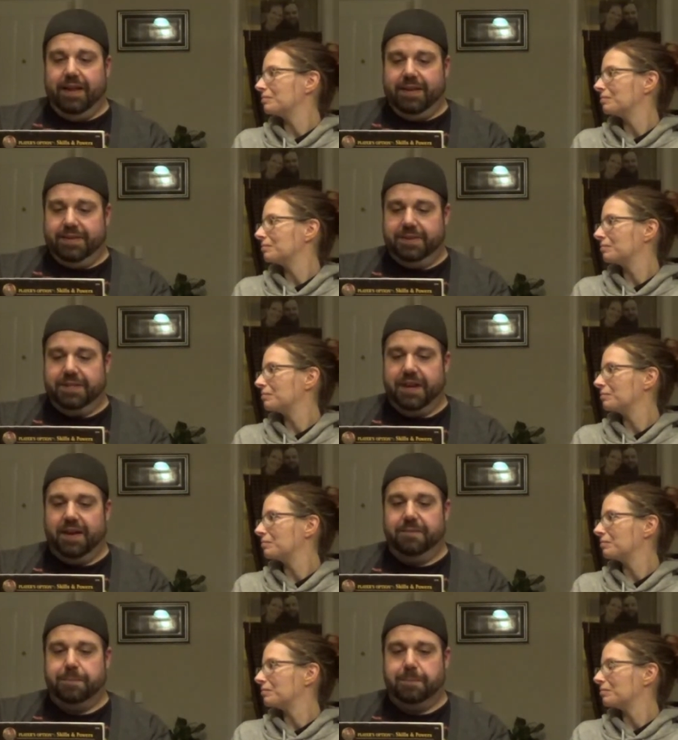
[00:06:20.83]
Speaker 1: do
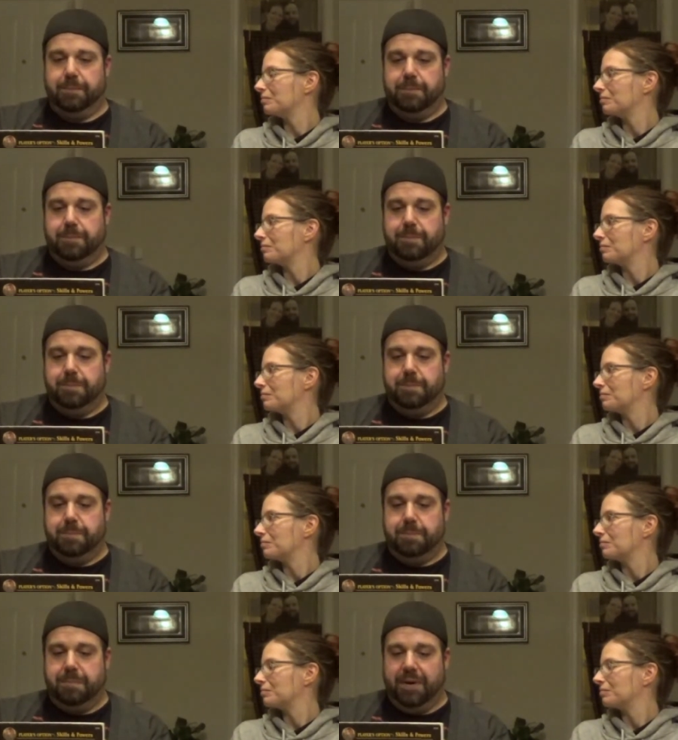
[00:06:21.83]
stuff,
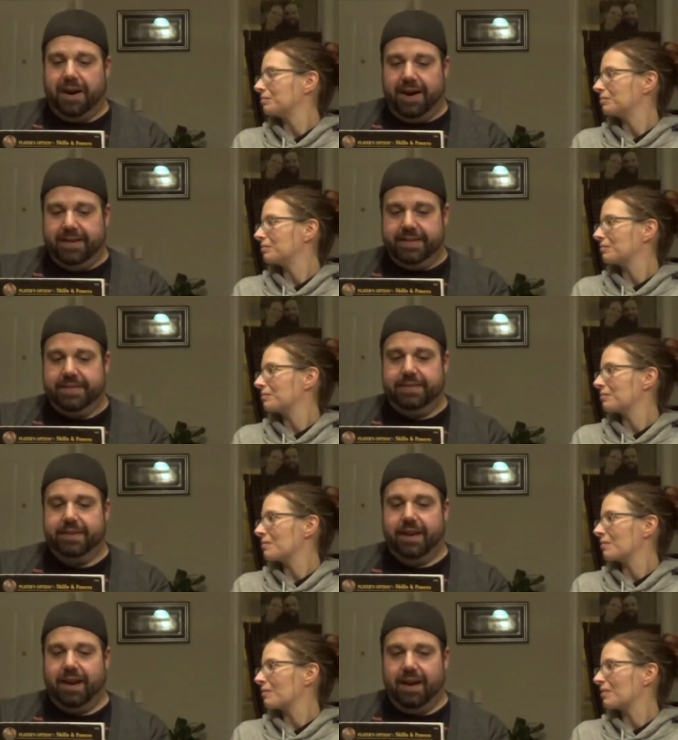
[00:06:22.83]
but
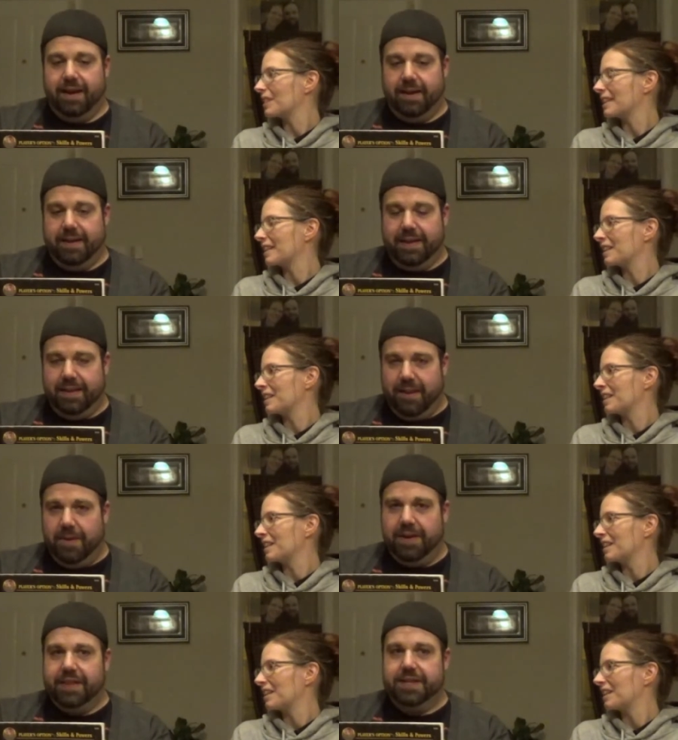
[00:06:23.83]

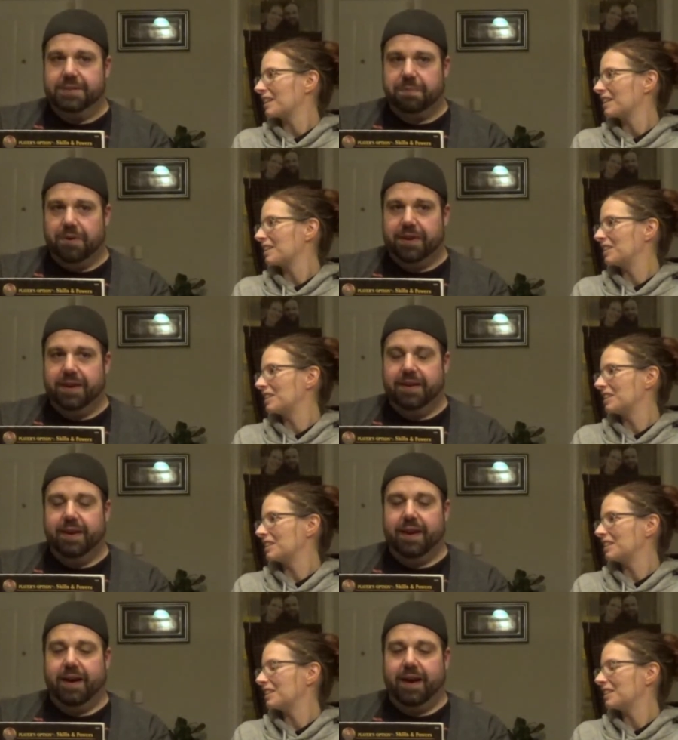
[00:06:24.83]
knowing that it's
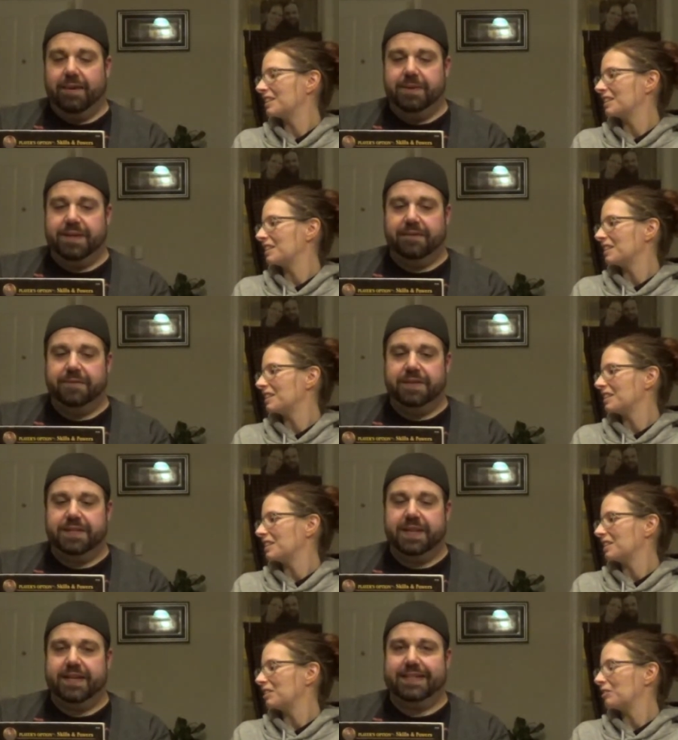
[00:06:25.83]
broken, I would definitely
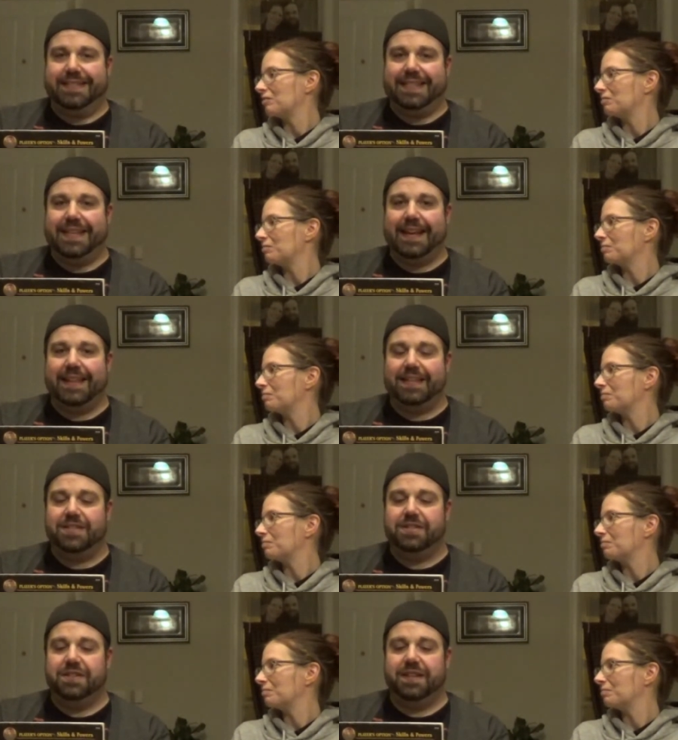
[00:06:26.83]
say D.
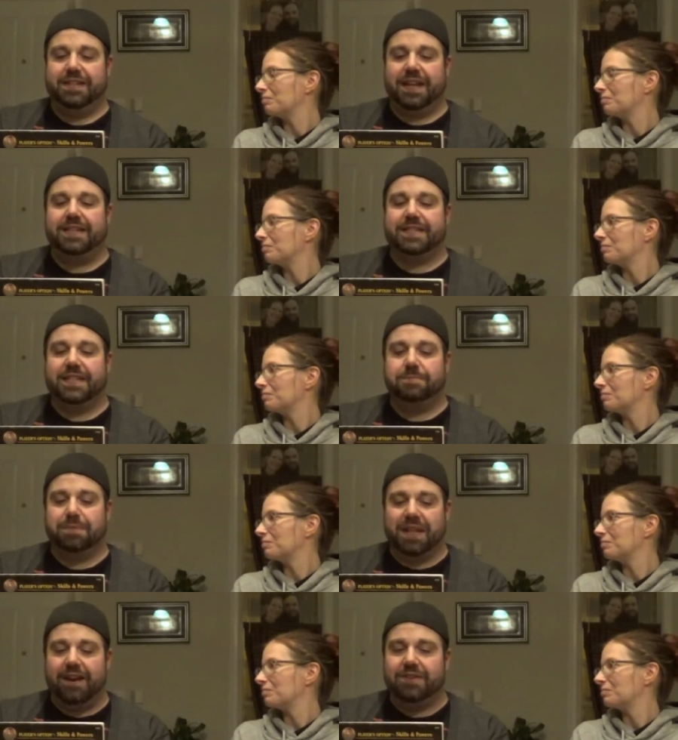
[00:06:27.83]
This it says
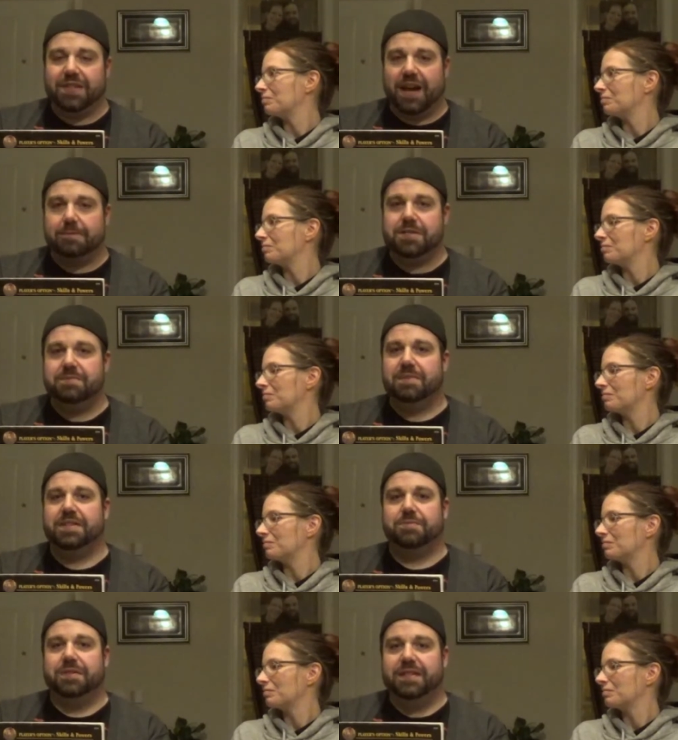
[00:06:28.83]
players option, but
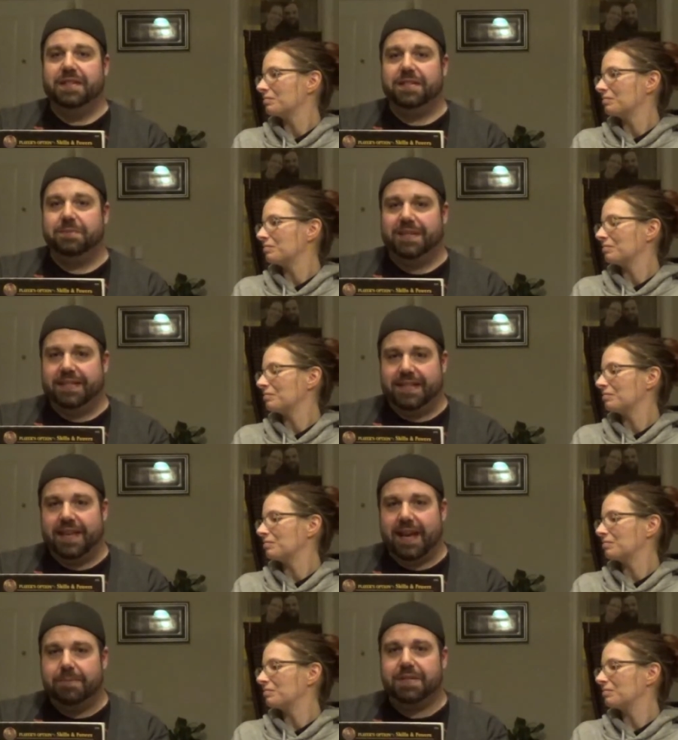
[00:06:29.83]
this really needs to be
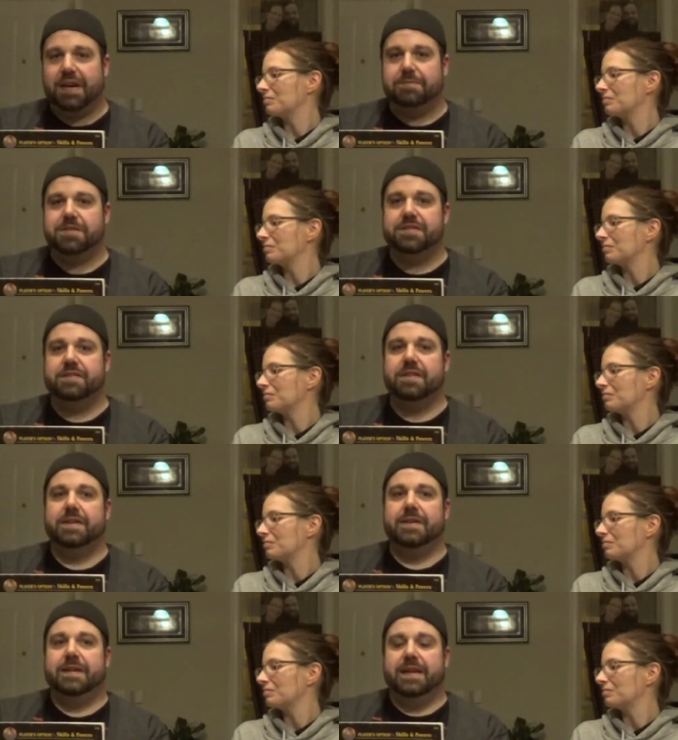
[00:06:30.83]
DM's option.
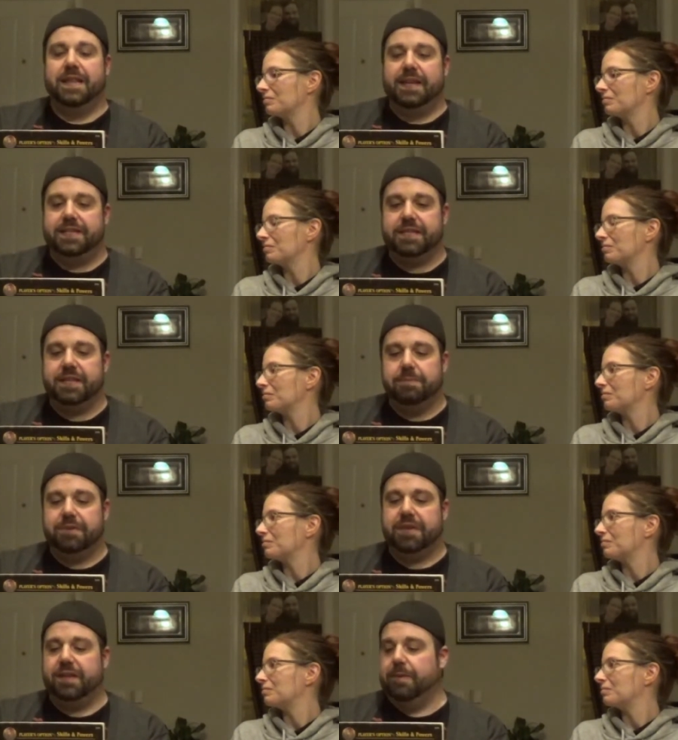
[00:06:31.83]
This is the
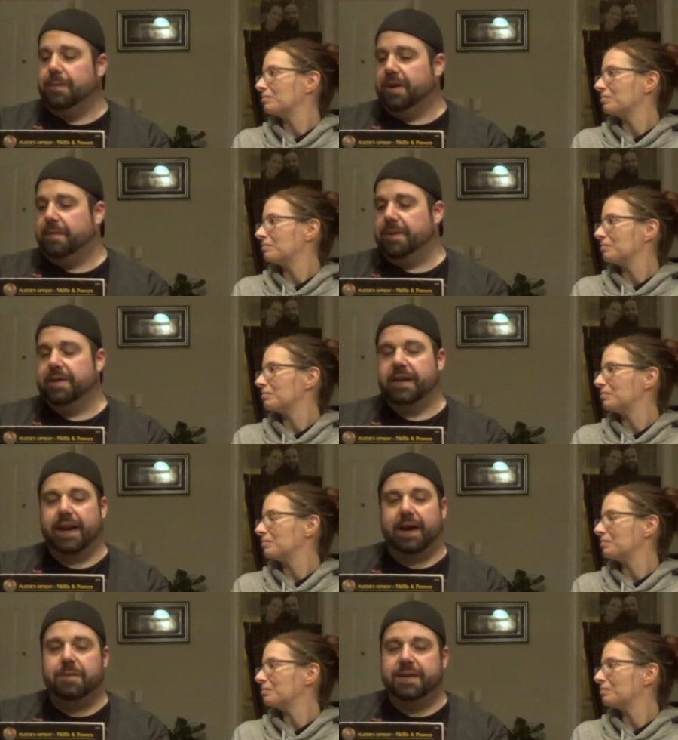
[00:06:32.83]
book that you want when you're
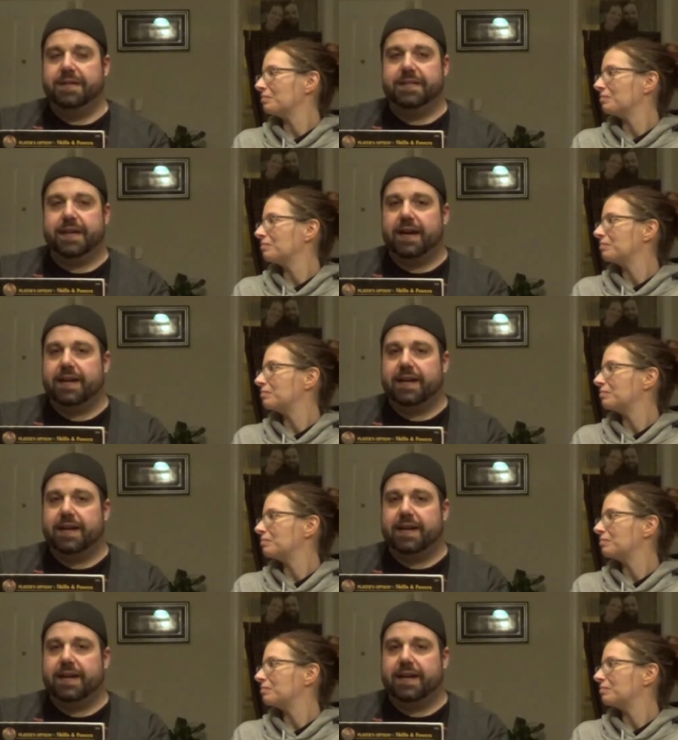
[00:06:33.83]
like, I want to design a